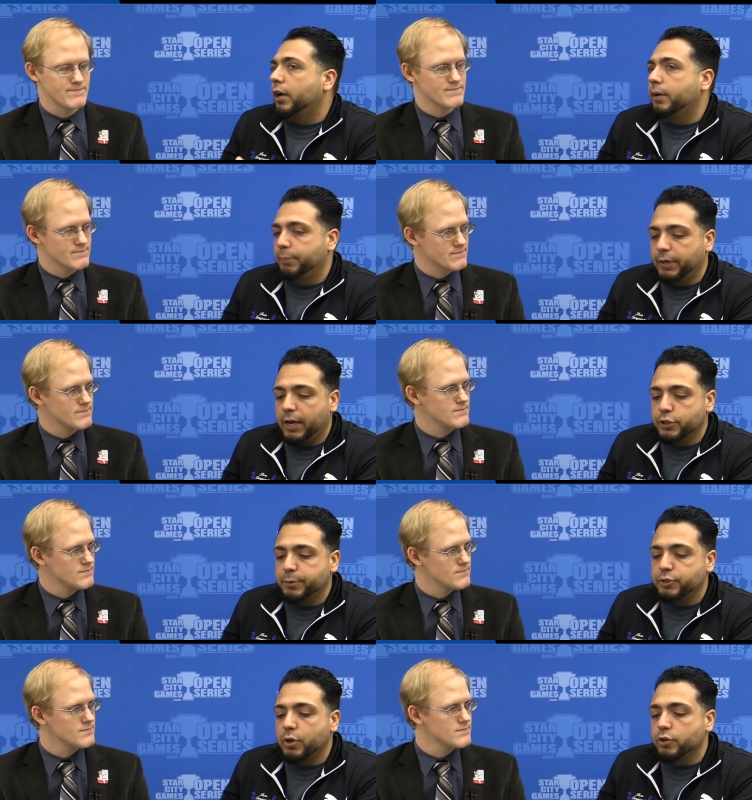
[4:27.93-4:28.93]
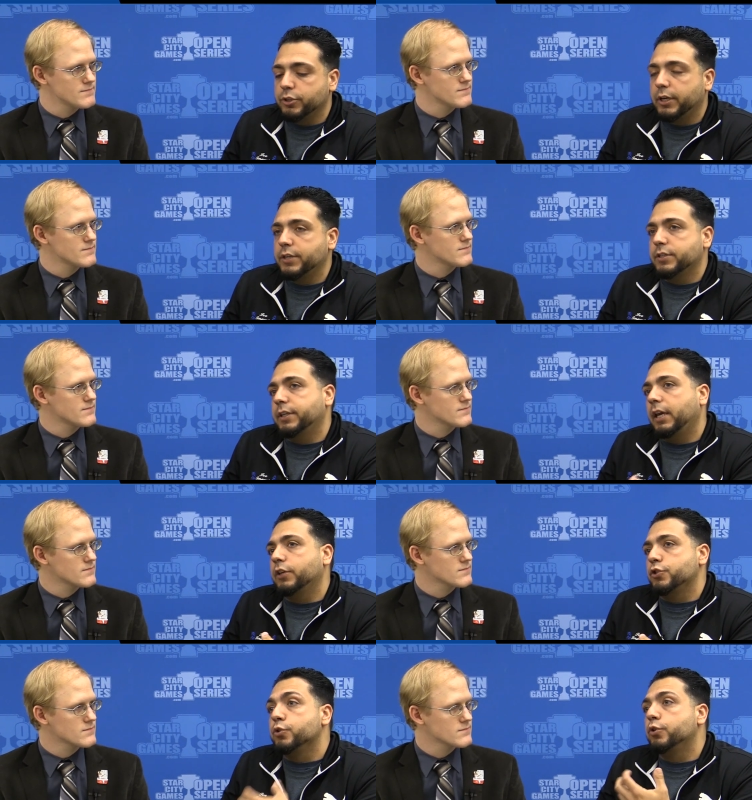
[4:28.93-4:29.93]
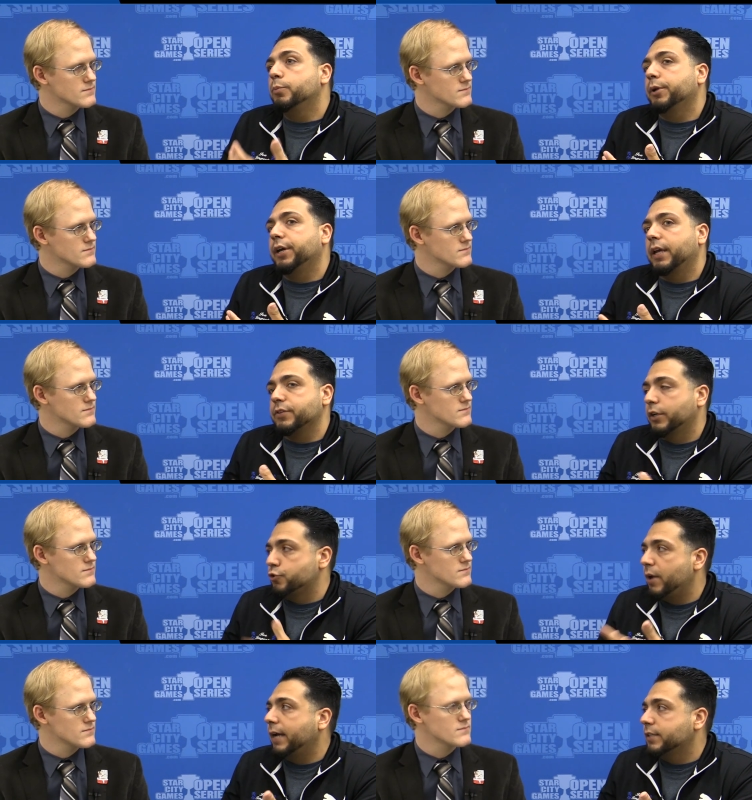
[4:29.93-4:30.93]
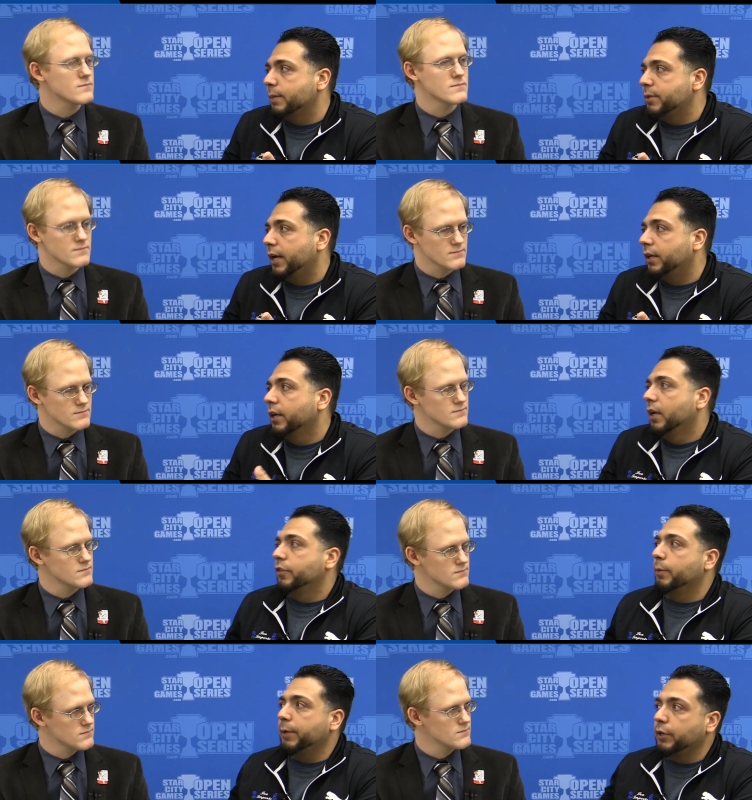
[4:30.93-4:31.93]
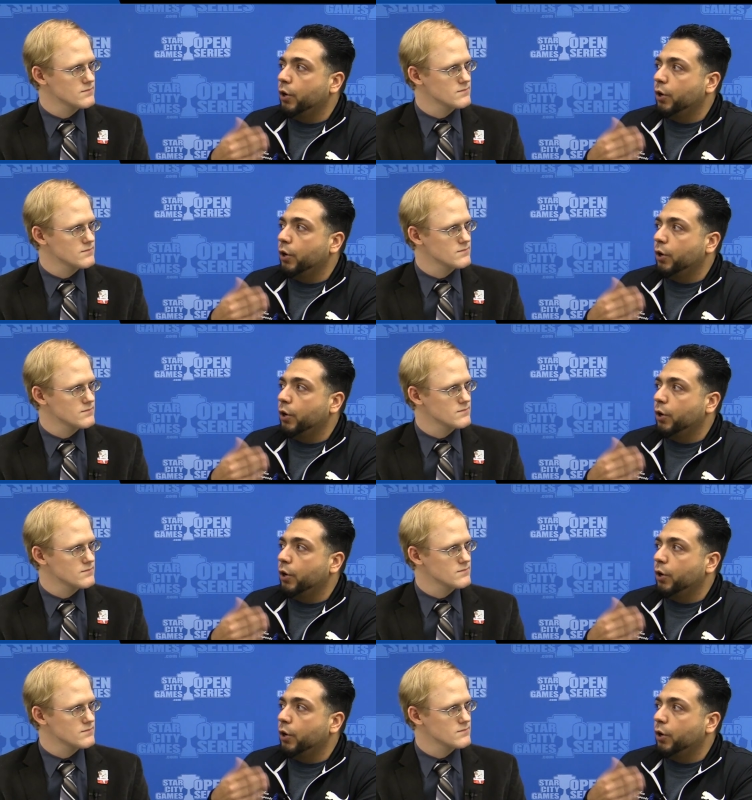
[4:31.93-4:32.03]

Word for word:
Speaker 1: Uh, but Elspeth is also nice in case you do play against like a dragon type deck. They'll play an